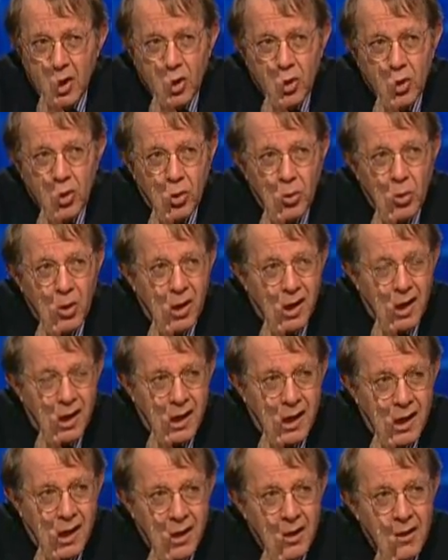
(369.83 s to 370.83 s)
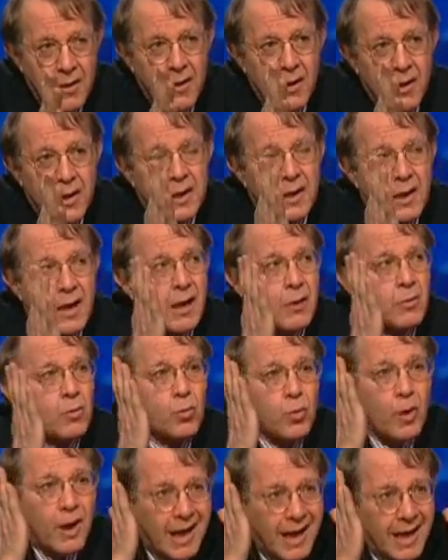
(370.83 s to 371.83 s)
who are
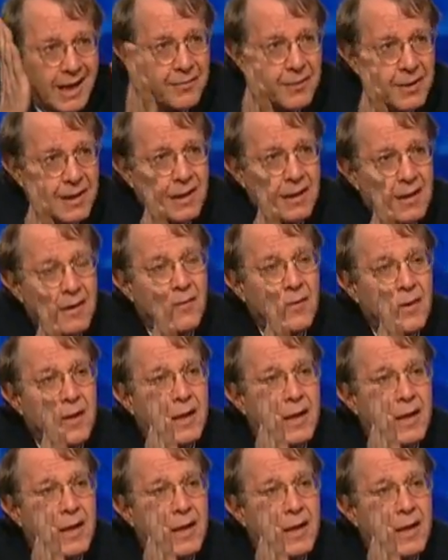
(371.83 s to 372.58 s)
arriving